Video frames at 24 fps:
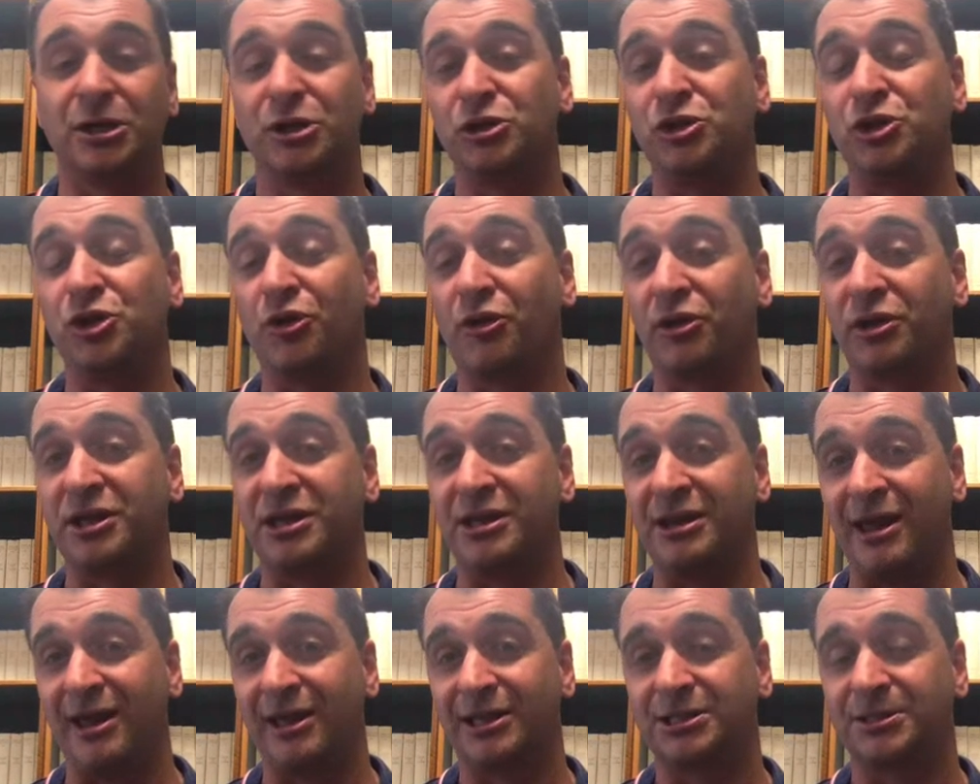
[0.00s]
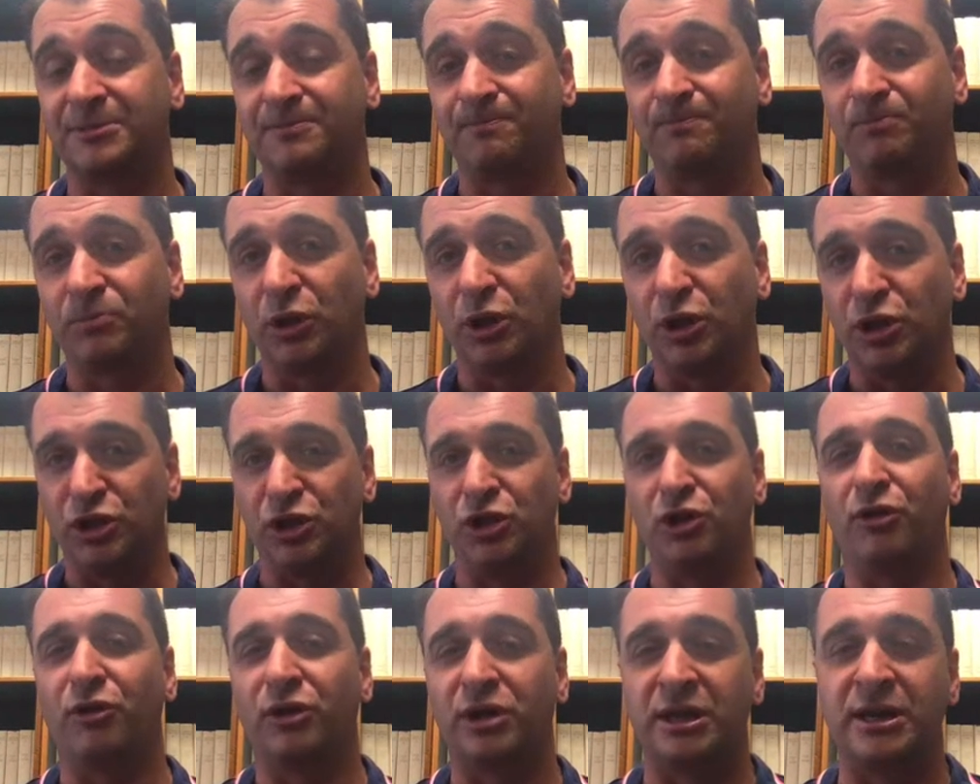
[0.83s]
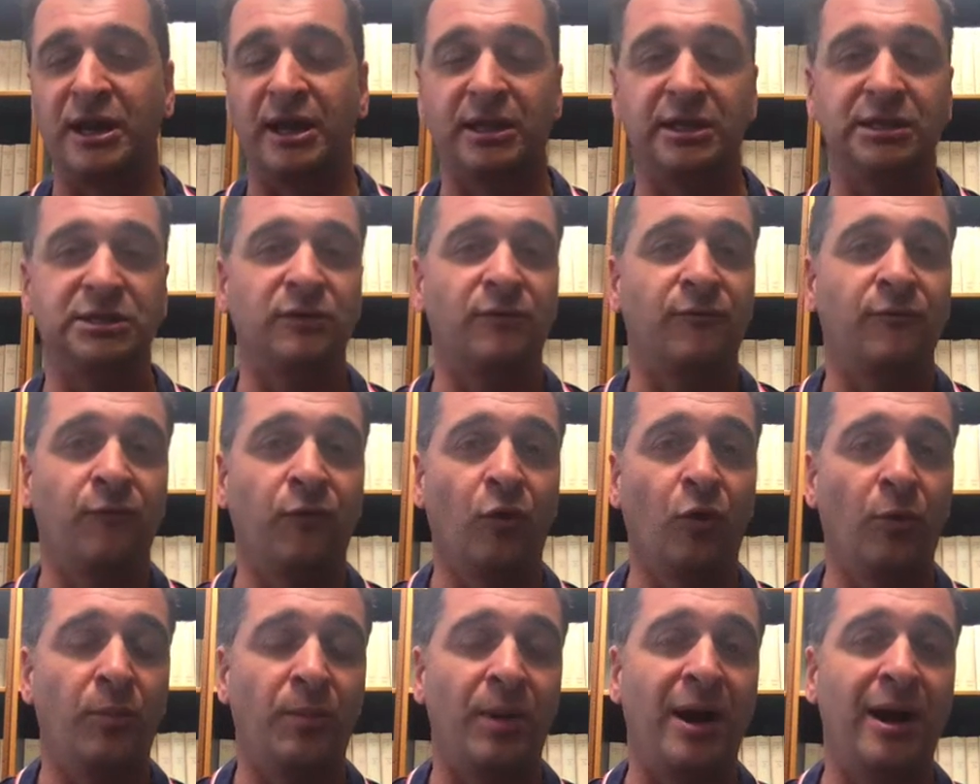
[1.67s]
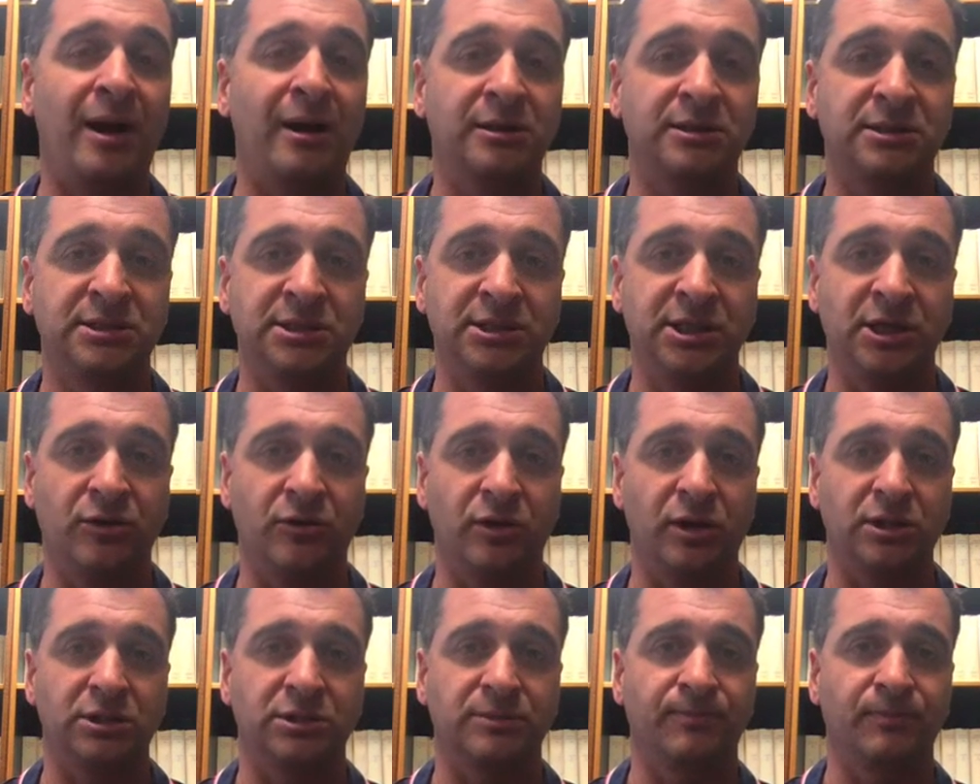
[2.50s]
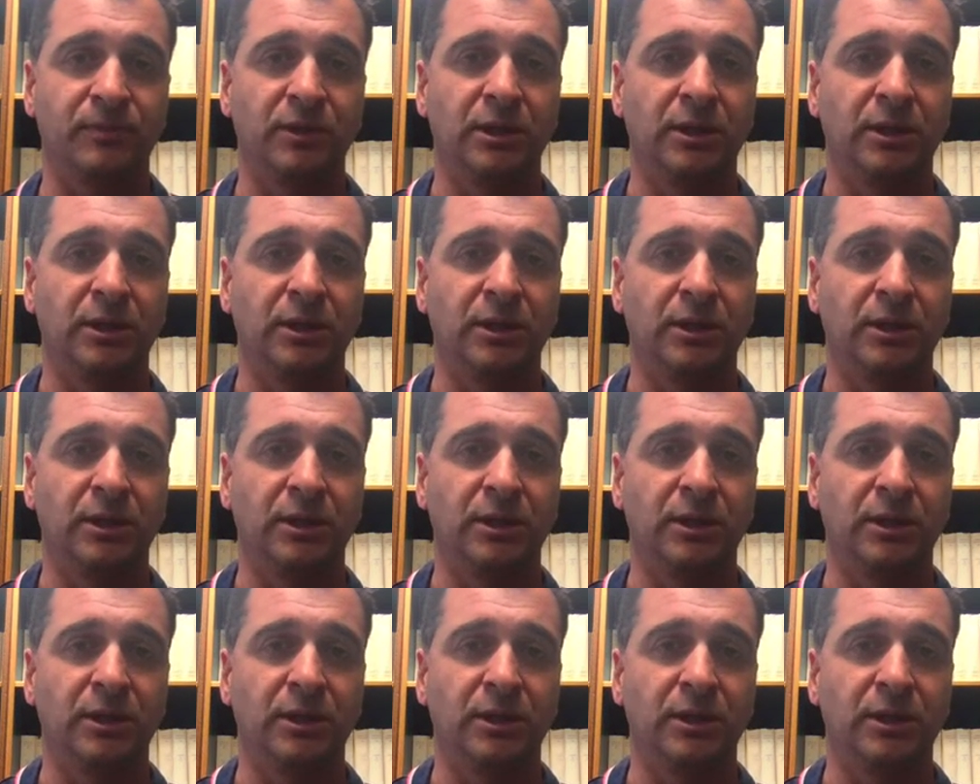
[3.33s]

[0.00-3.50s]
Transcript: NeuroConnect. NeuroConnect is a 4-part series